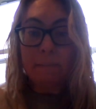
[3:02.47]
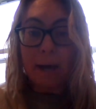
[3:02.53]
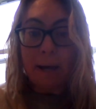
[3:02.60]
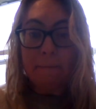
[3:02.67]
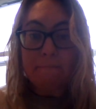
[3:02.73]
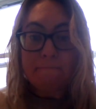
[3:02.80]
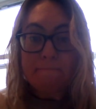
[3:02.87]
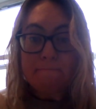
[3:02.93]
and
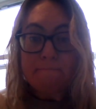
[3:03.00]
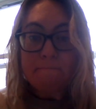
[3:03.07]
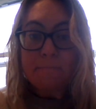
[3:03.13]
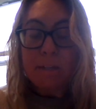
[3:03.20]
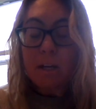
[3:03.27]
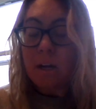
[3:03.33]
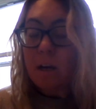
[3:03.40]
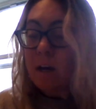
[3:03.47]
Men.
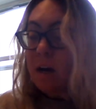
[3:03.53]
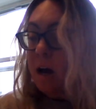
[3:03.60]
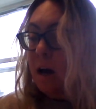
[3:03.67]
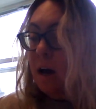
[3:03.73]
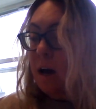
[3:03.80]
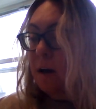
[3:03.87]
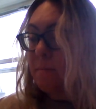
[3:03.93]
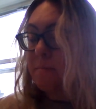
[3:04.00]

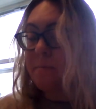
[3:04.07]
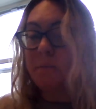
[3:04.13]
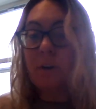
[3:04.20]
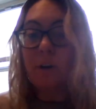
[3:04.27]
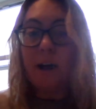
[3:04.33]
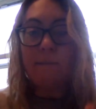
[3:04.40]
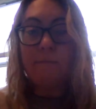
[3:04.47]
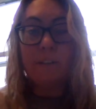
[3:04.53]

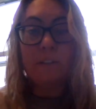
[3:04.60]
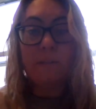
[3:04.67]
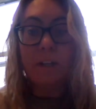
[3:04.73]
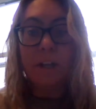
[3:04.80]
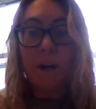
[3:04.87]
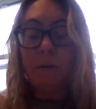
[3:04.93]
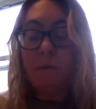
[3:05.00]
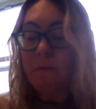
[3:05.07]
You'll have this
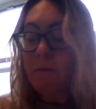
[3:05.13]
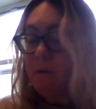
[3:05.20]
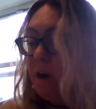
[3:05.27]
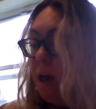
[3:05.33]
video